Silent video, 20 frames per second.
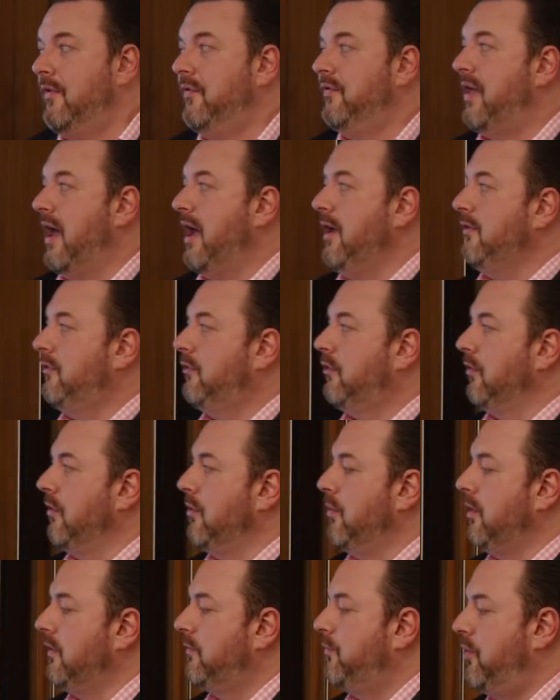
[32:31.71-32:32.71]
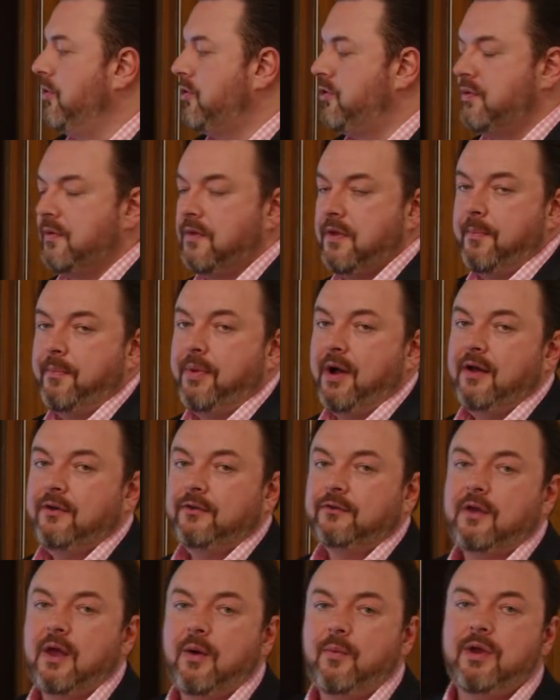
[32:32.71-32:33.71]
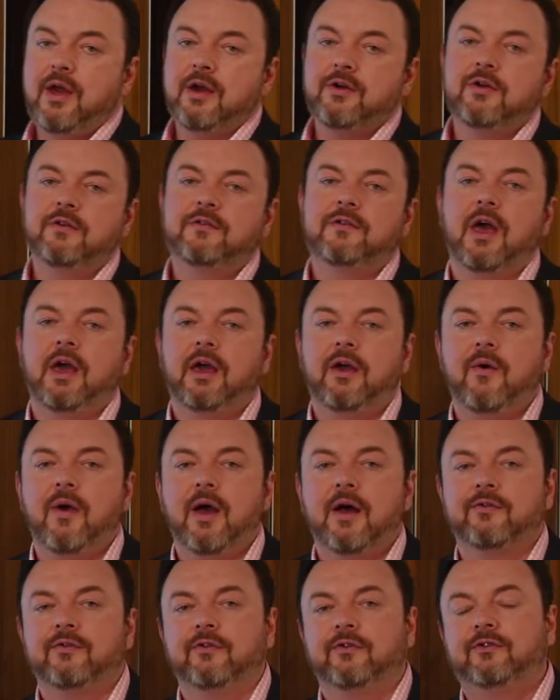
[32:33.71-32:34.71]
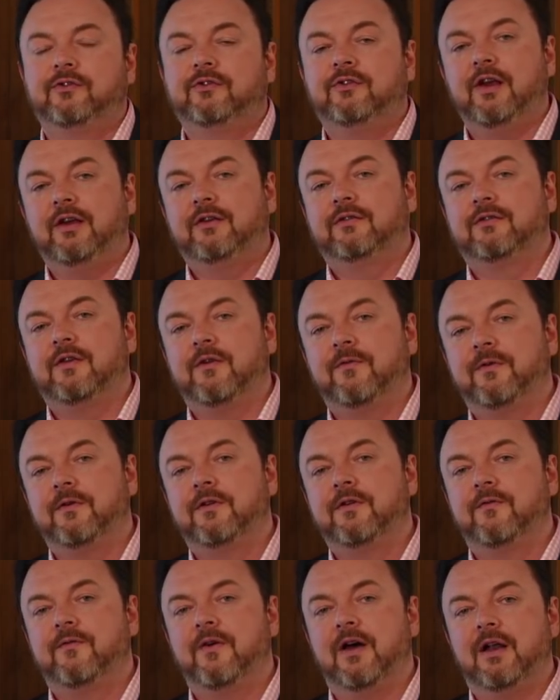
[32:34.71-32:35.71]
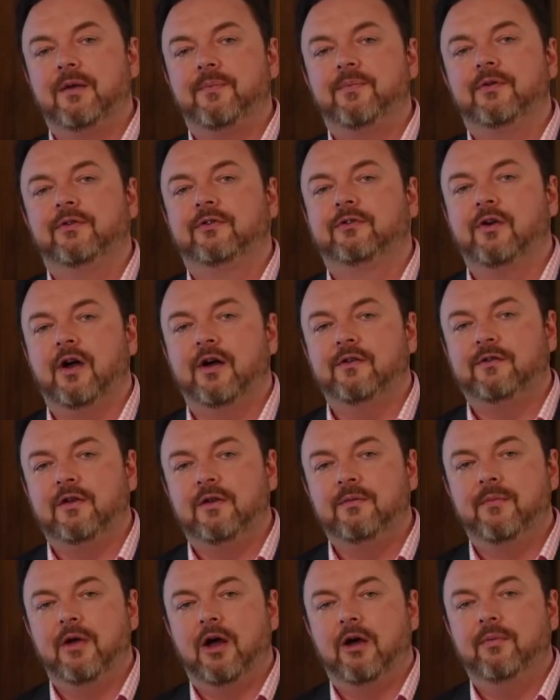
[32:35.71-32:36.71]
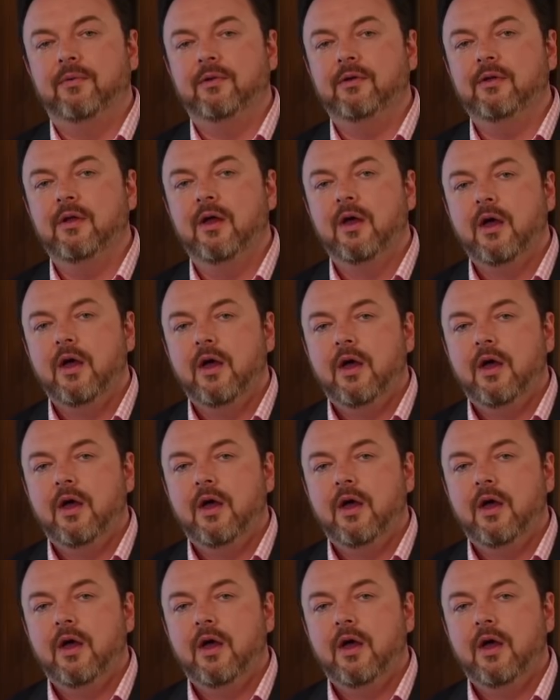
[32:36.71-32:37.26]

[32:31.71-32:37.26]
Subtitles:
Day 2, we put you on the bus and we actually take you out to 6 different development sites in Melbourne,